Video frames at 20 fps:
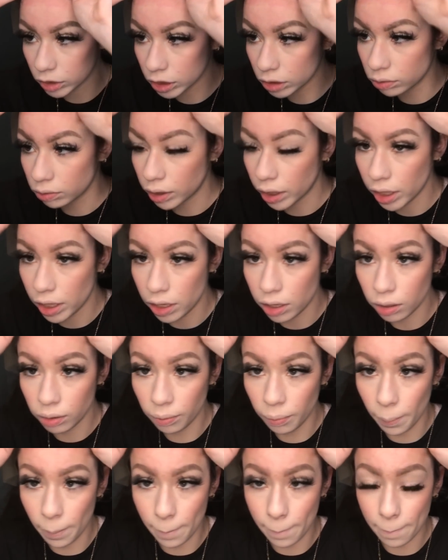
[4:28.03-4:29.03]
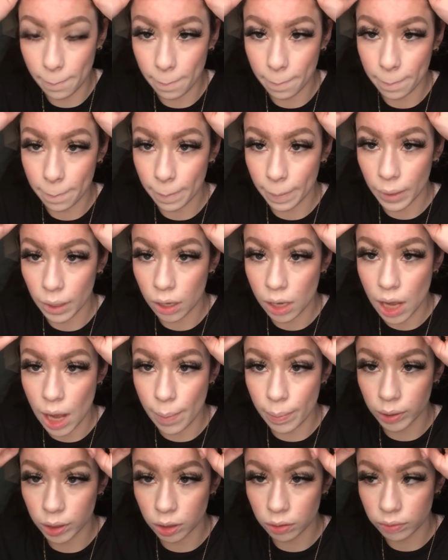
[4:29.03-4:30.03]
right here. I
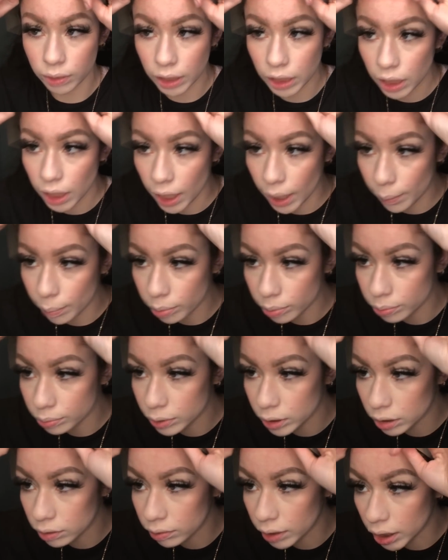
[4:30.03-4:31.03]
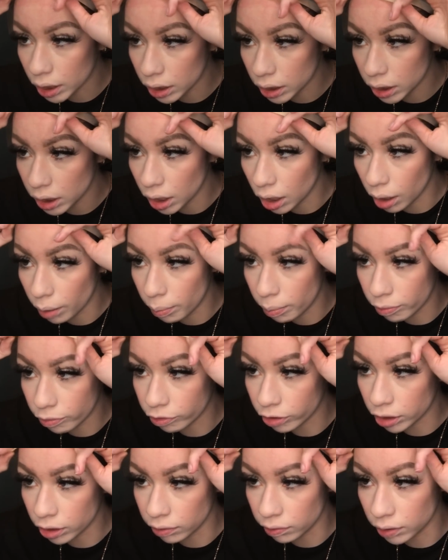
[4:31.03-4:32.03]
put the wig cap directly up in
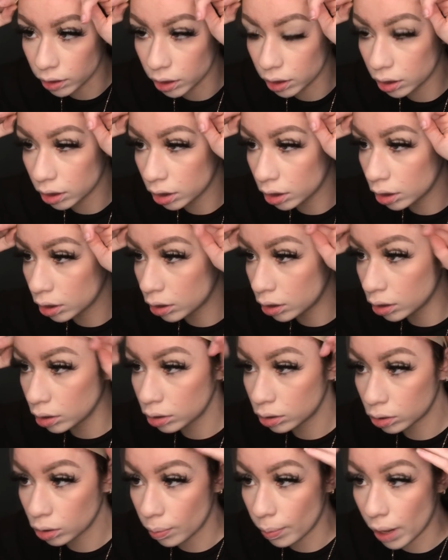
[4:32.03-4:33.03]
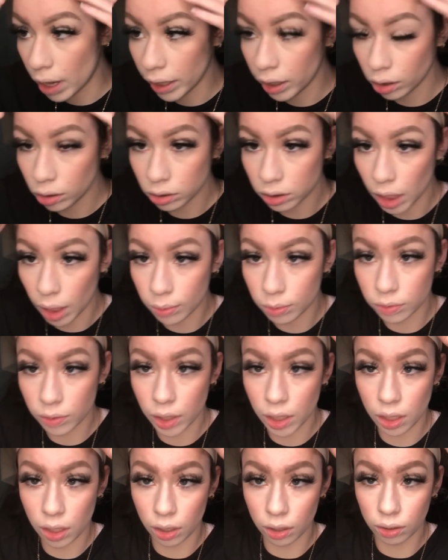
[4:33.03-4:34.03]
front of it. So my hair stops right
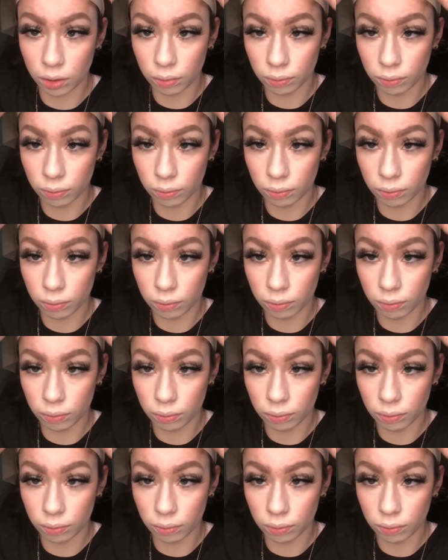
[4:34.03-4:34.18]
here.